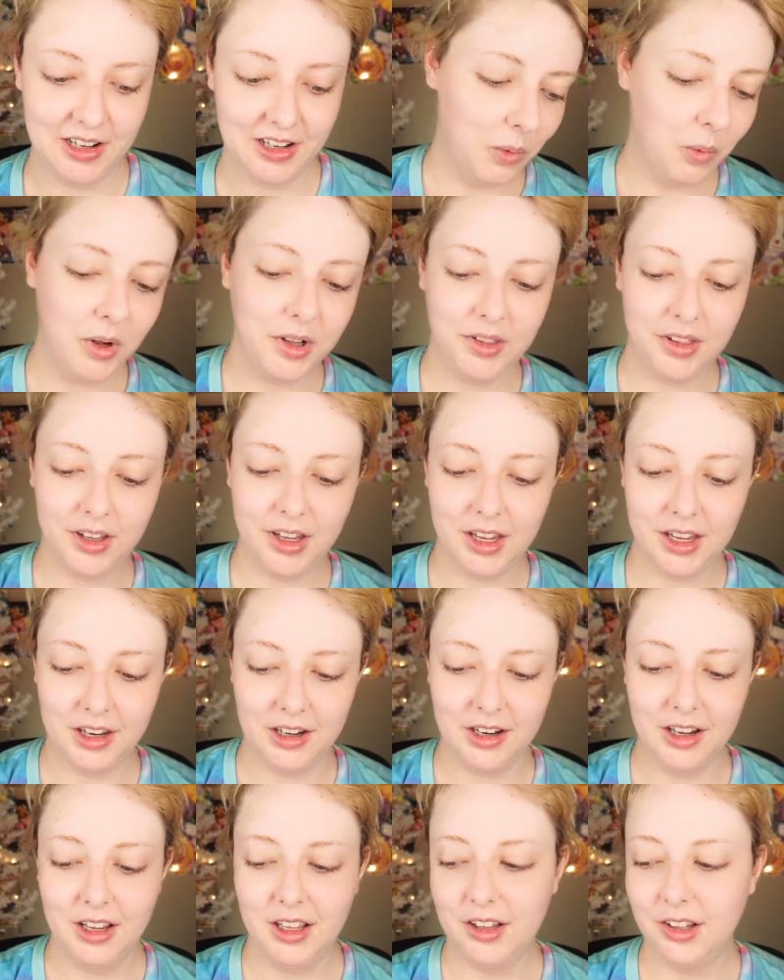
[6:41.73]
Once
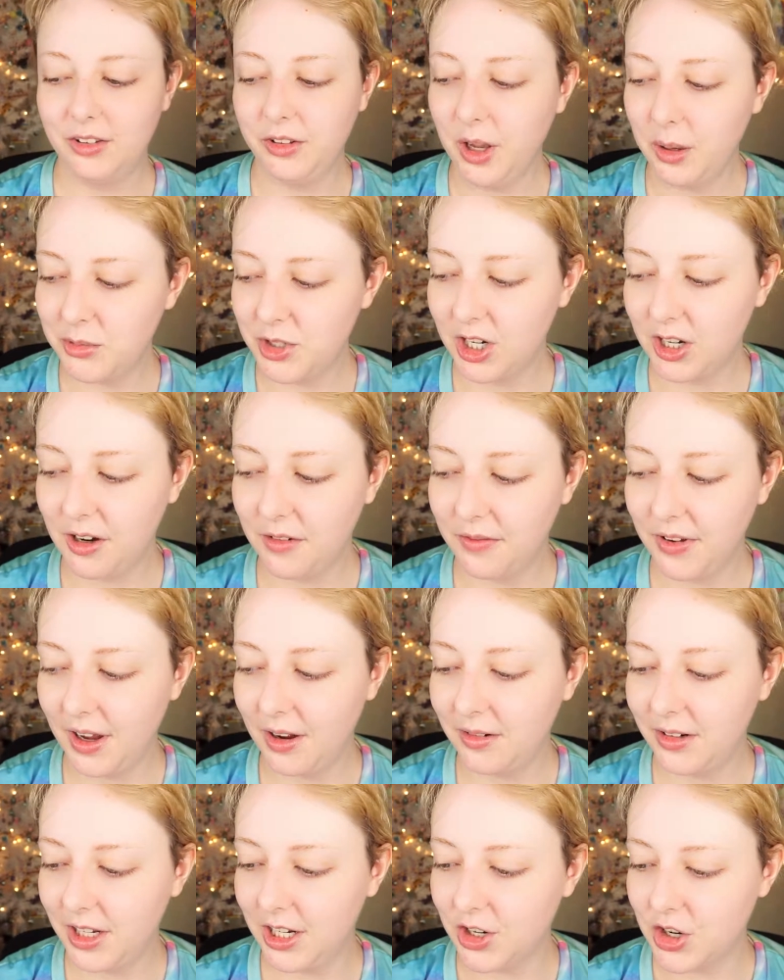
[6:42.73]
again, the subject of
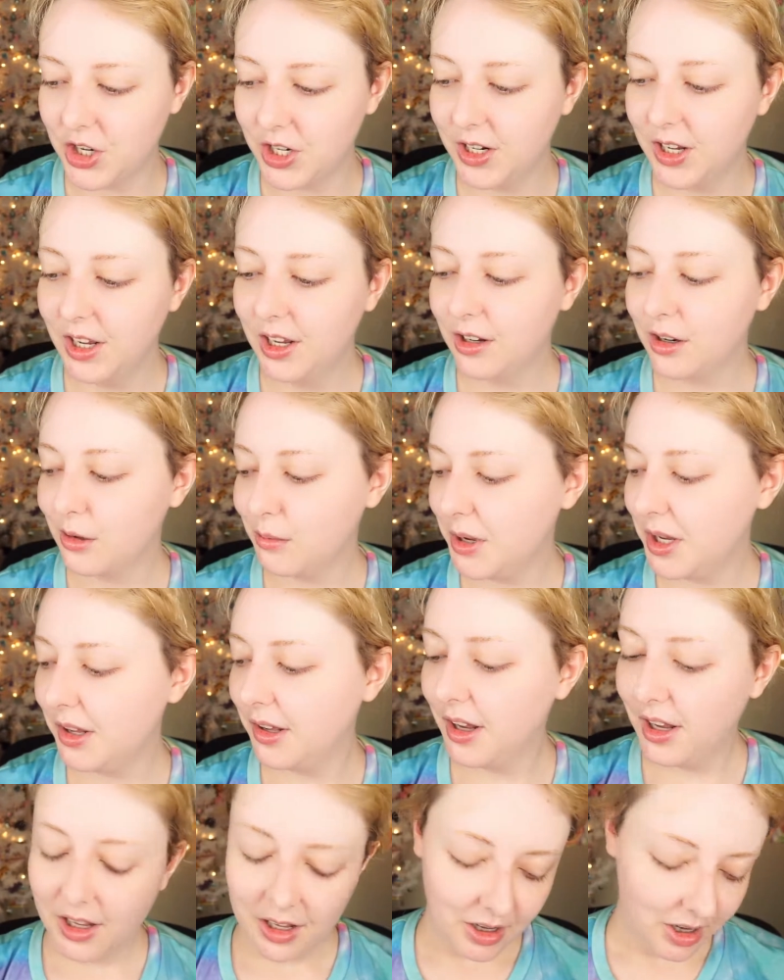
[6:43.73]
foundation could be
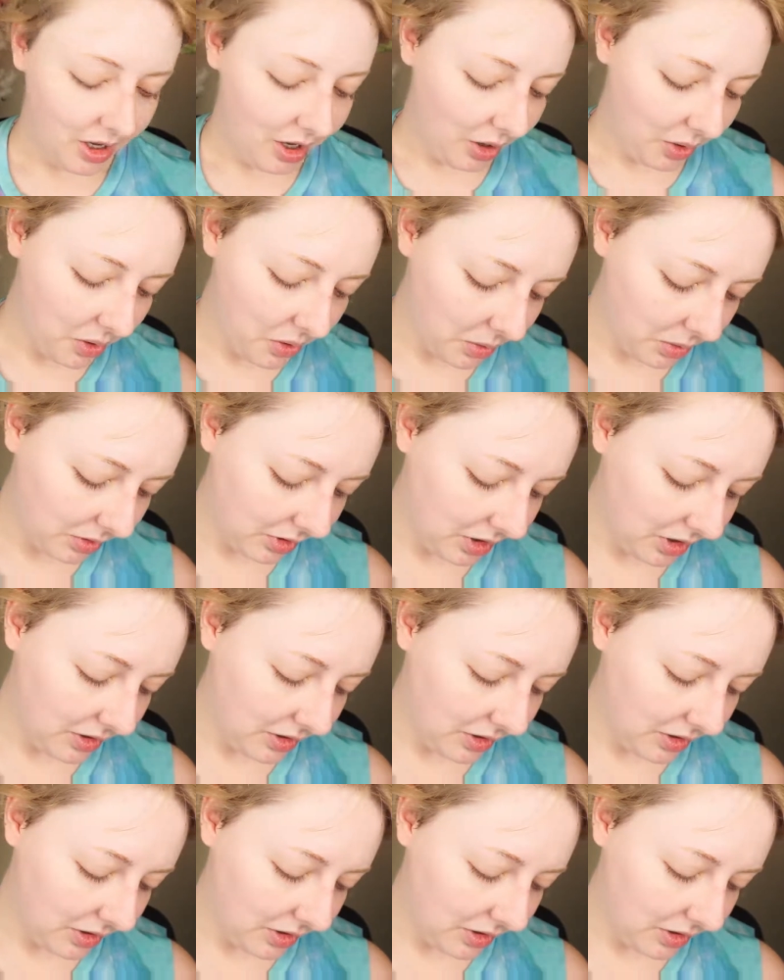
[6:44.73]
a whole